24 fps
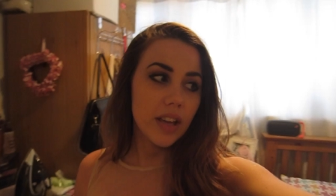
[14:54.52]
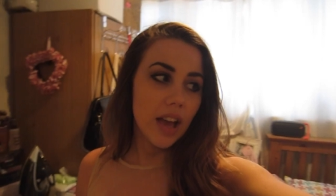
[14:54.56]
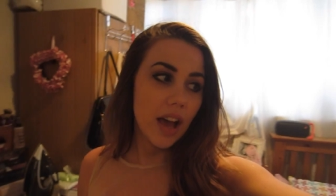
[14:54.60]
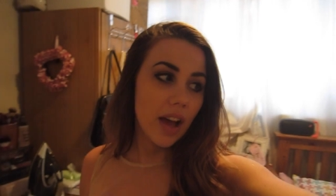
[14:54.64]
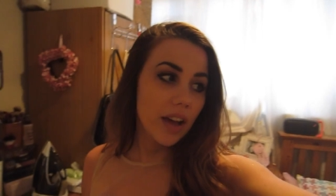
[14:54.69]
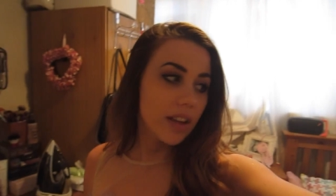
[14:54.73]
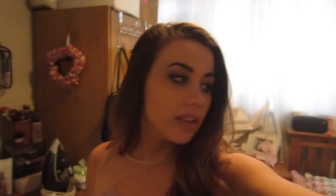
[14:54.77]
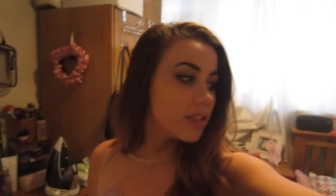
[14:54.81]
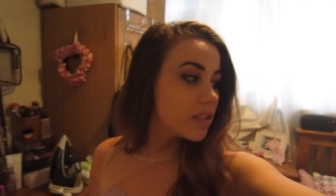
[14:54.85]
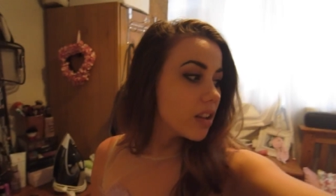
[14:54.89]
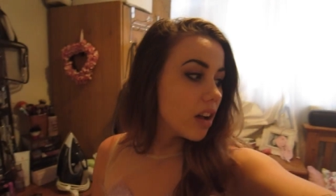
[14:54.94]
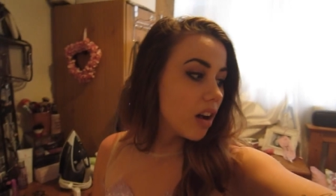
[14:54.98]

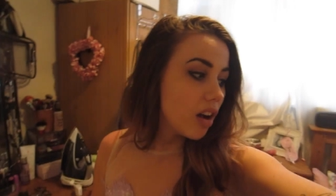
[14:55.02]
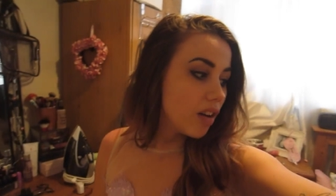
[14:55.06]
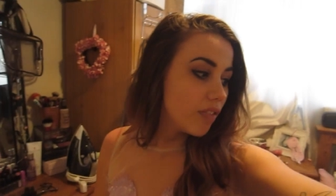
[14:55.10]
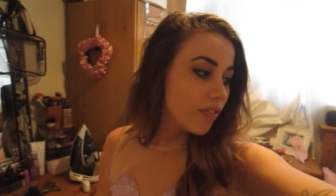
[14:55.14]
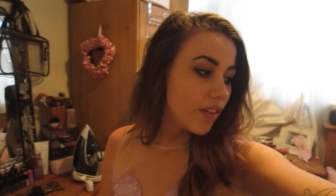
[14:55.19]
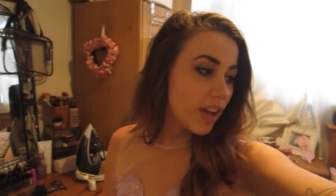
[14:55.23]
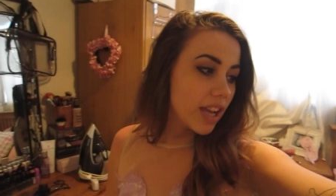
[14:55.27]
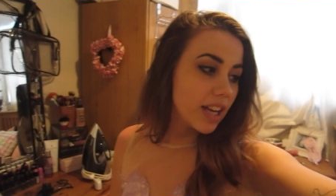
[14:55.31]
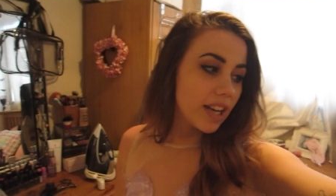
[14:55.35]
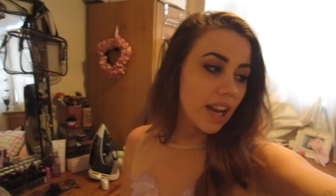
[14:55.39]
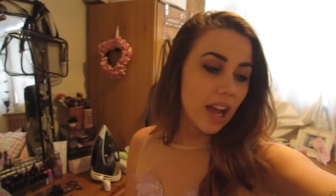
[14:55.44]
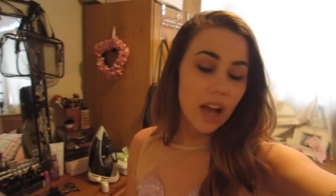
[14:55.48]
Yeah, it's half
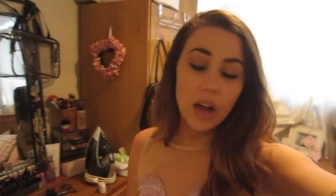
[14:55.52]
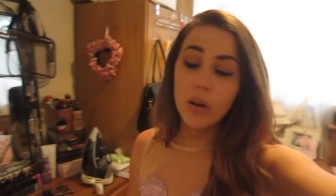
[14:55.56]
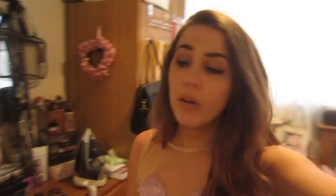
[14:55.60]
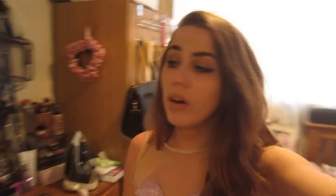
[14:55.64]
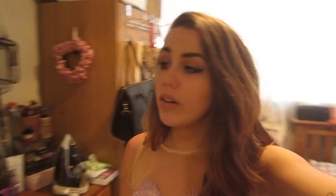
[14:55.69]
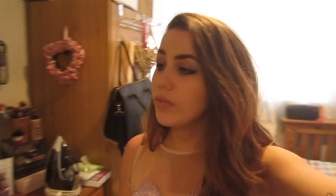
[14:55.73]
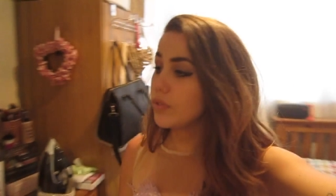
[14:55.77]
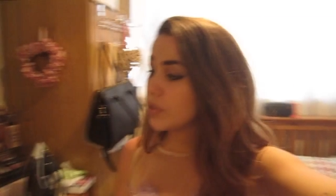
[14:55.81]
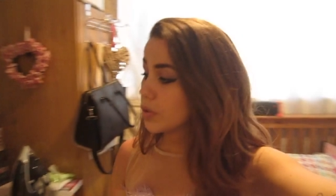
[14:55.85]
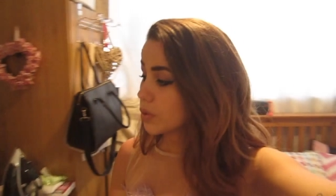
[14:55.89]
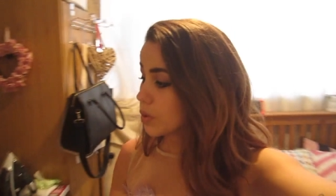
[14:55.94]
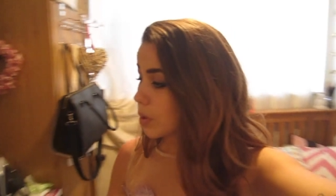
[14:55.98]
eight now.
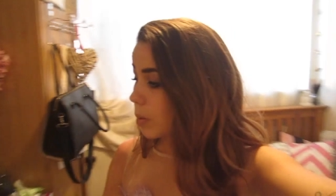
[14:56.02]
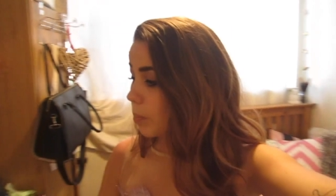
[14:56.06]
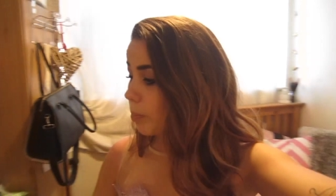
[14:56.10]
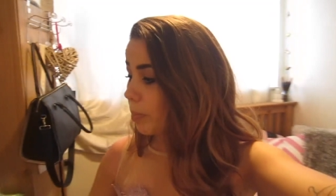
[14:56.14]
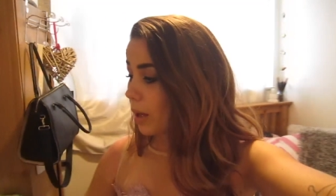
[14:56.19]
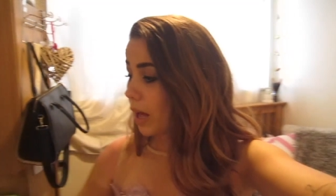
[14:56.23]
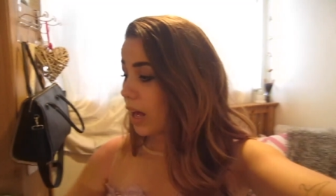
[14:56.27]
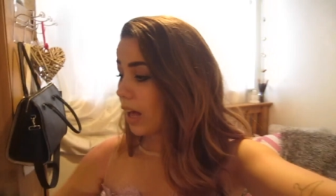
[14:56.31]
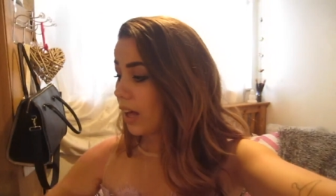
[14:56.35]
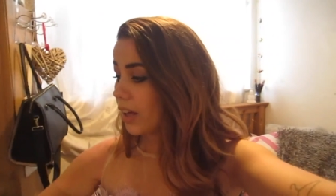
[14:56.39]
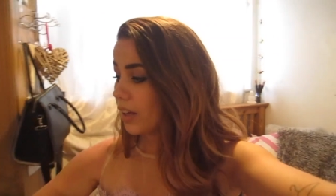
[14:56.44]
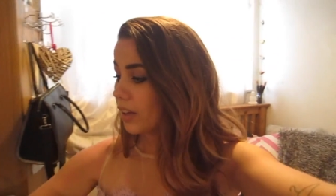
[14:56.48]
I've just got
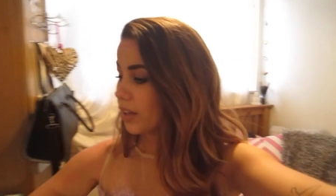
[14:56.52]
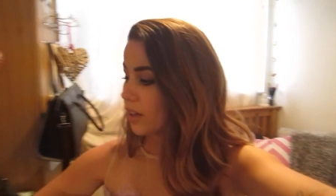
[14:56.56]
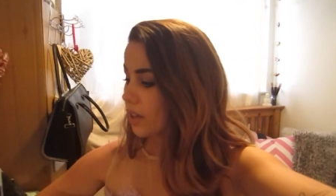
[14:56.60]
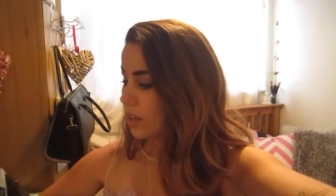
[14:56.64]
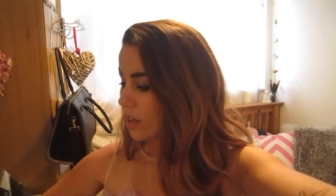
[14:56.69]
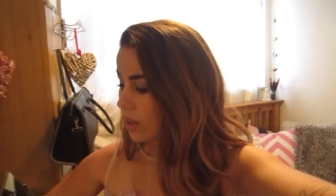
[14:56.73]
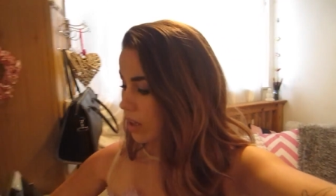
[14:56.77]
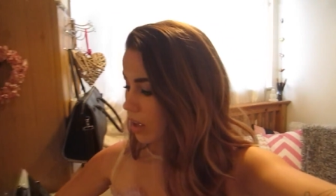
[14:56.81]
back.